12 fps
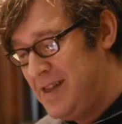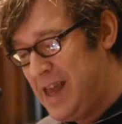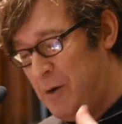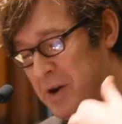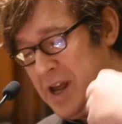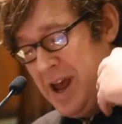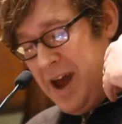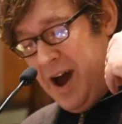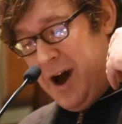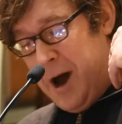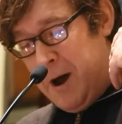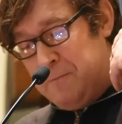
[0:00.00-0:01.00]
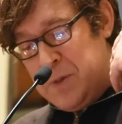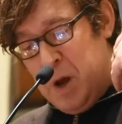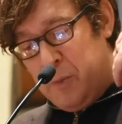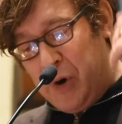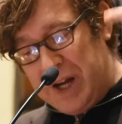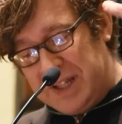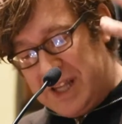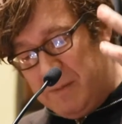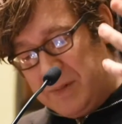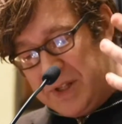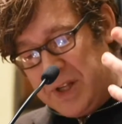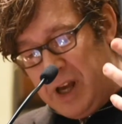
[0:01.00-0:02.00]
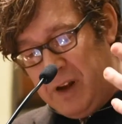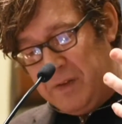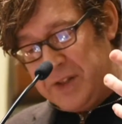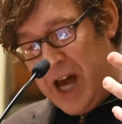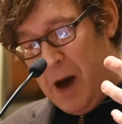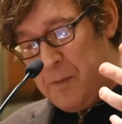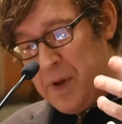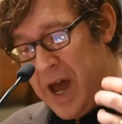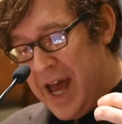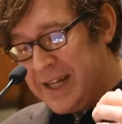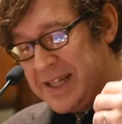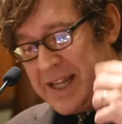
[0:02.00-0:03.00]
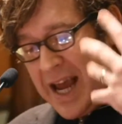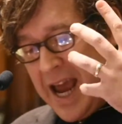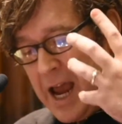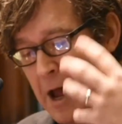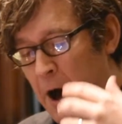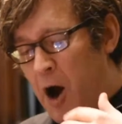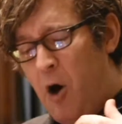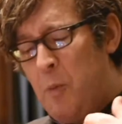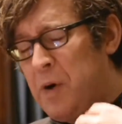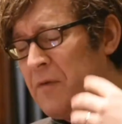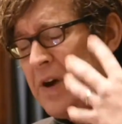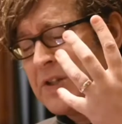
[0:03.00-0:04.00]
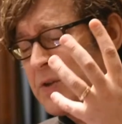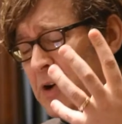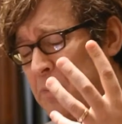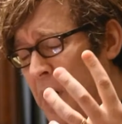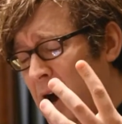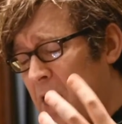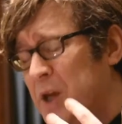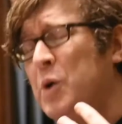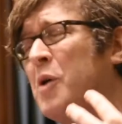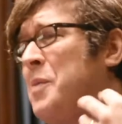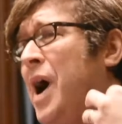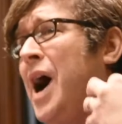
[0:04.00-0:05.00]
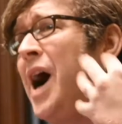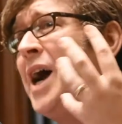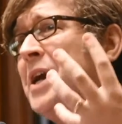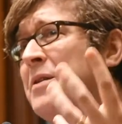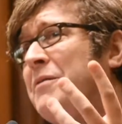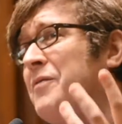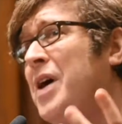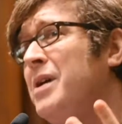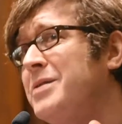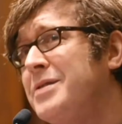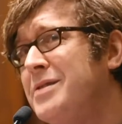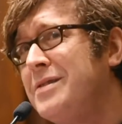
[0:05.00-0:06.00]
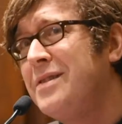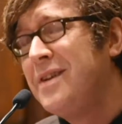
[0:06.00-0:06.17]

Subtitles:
They would press themselves up and say, "Oh, Professor Obata, you are behind the fence."